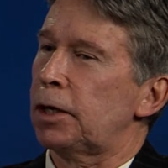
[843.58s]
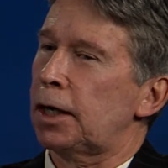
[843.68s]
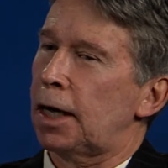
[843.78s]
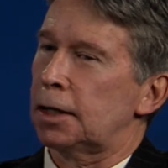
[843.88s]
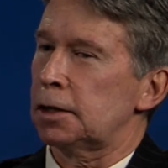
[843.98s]

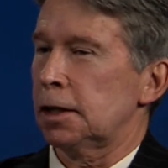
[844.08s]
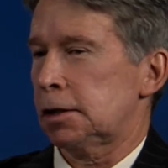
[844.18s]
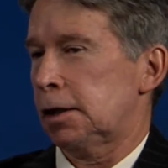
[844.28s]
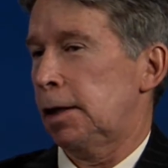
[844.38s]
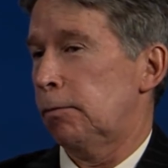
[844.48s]
has, let's
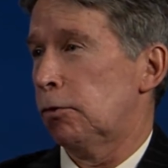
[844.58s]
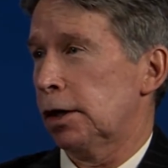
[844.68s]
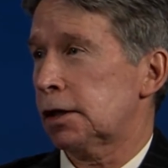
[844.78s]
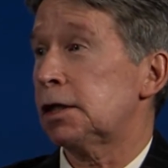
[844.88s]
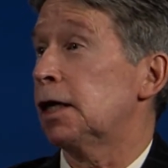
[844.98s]
say, more
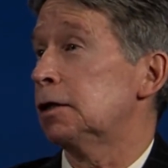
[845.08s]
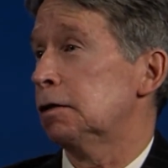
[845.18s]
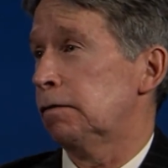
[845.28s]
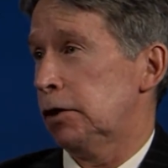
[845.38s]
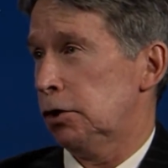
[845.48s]

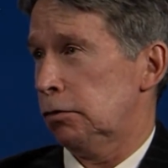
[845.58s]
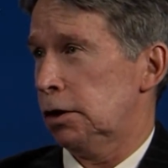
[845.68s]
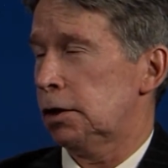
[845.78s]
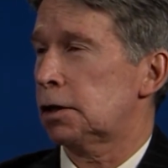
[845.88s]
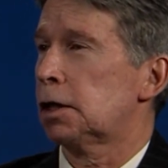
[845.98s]
extensive
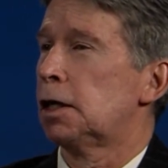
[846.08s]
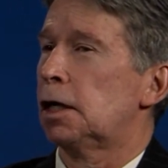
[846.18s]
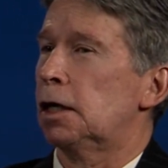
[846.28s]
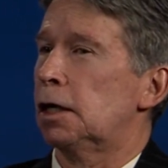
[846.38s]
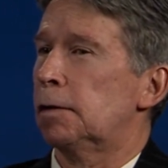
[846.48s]
injuries
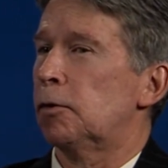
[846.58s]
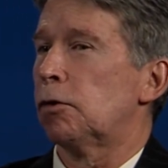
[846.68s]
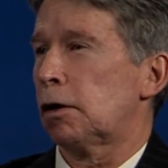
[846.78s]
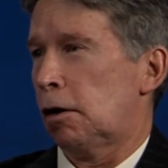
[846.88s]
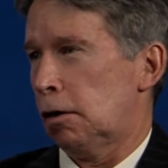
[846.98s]
or
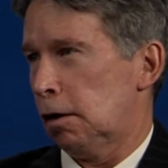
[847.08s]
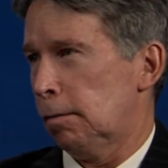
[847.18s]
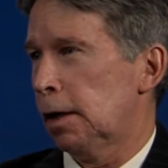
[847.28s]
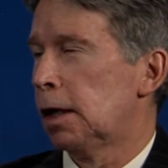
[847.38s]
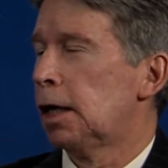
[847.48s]
harm,